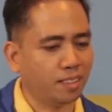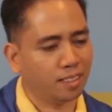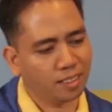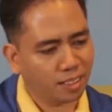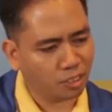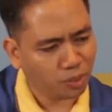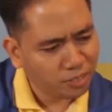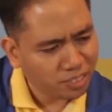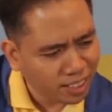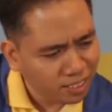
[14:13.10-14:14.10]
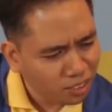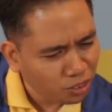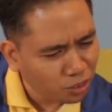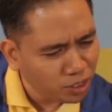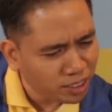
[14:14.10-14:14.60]
As we have said,
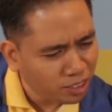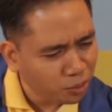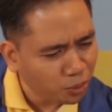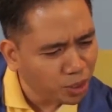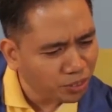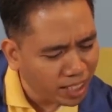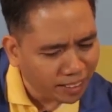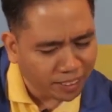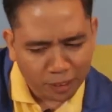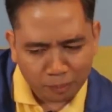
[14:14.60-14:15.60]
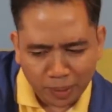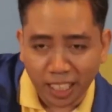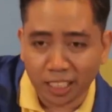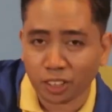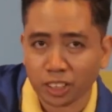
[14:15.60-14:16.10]
students would rather be
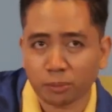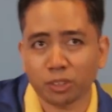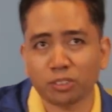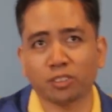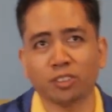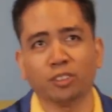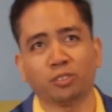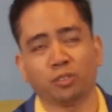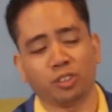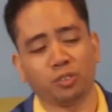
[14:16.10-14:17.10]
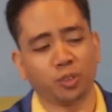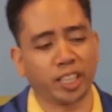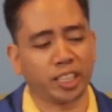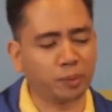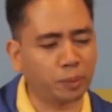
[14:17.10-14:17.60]
anonymous, students would
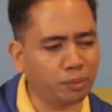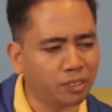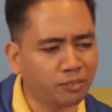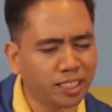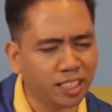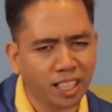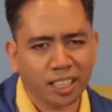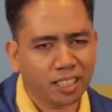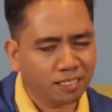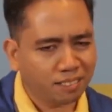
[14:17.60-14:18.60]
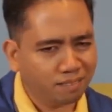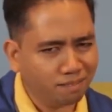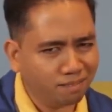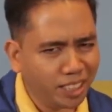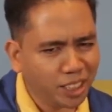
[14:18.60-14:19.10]
rather be private.
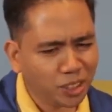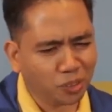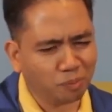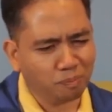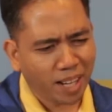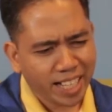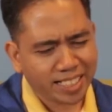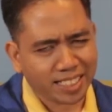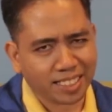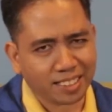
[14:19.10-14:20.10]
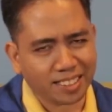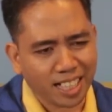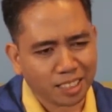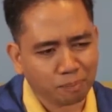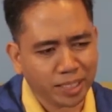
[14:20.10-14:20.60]
It might
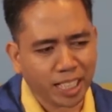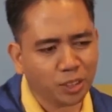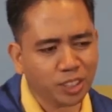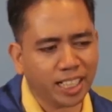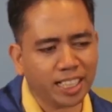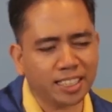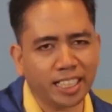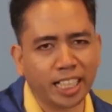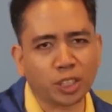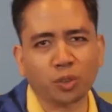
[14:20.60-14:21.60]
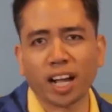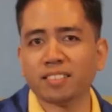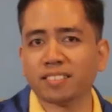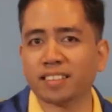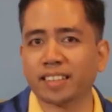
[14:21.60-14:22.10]
not be a good idea to
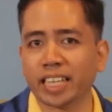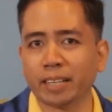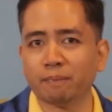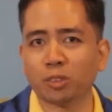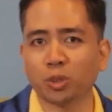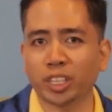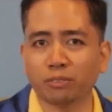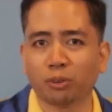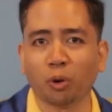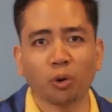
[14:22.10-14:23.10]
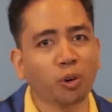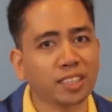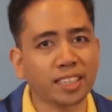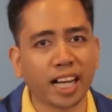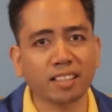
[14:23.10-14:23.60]
ask them to give hugot
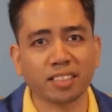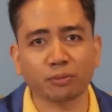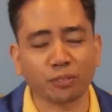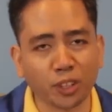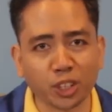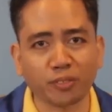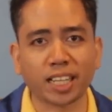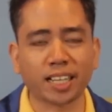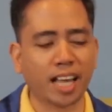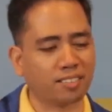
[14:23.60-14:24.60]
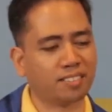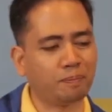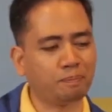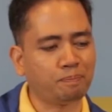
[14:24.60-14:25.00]
lines in front of the class.